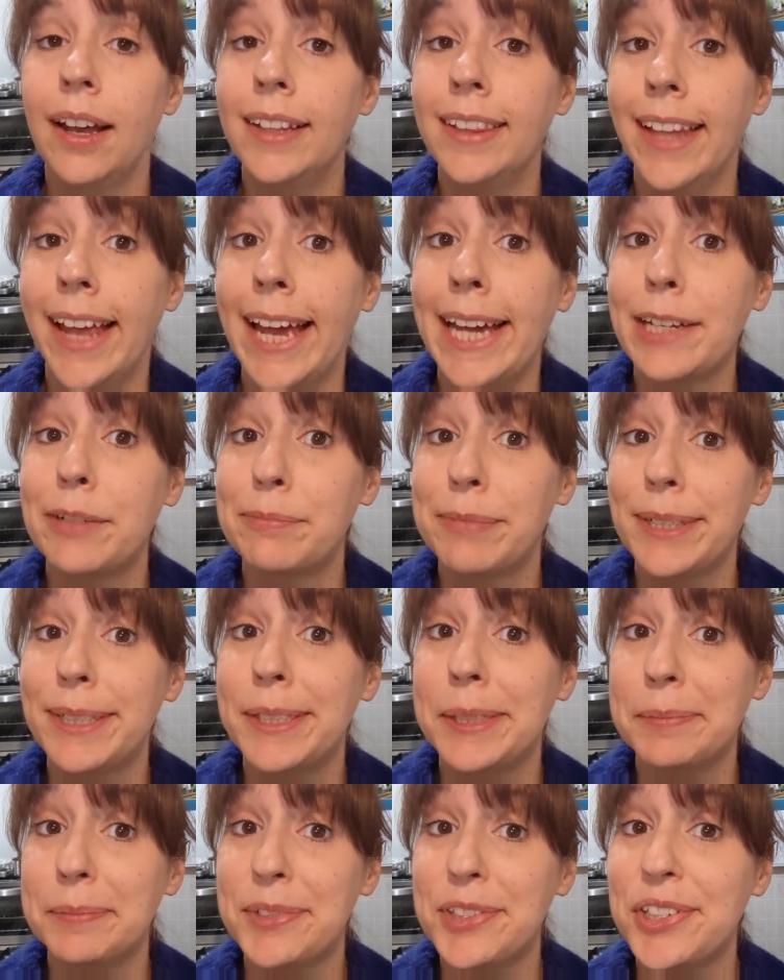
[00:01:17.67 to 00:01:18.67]
I like me
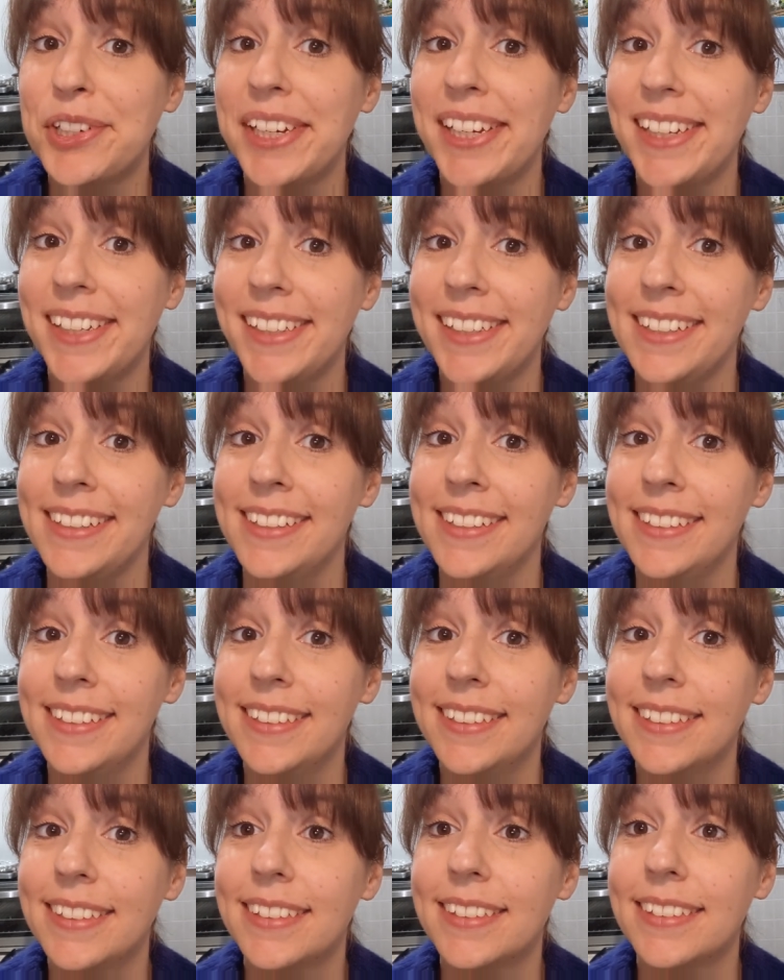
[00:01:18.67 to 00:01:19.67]
some
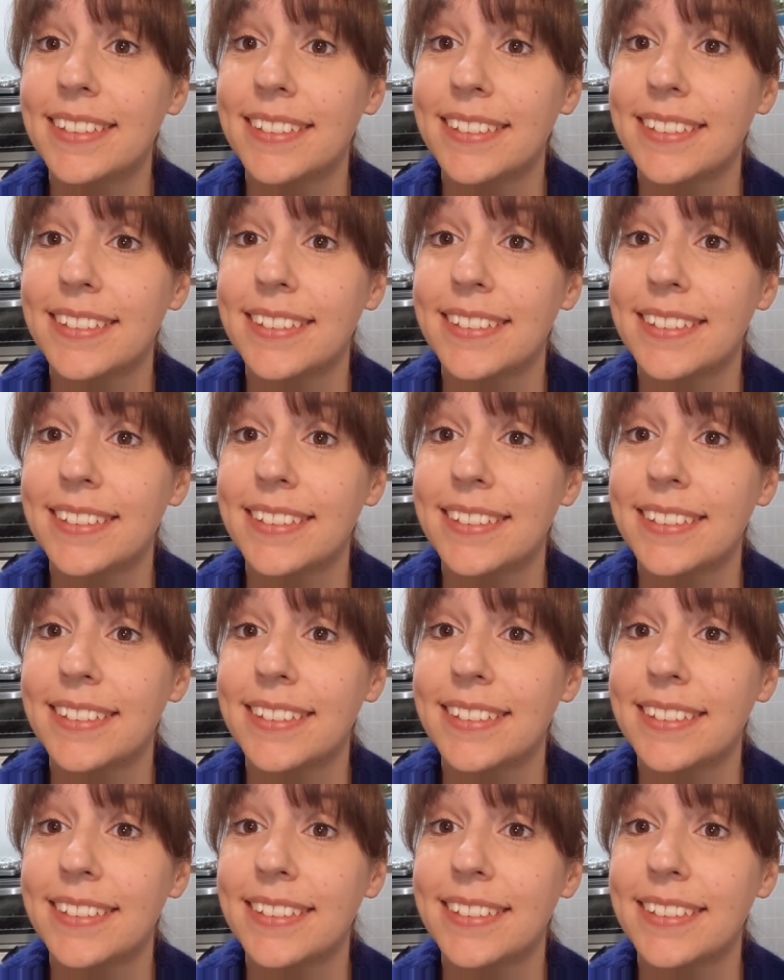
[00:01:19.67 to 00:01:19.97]
cheese.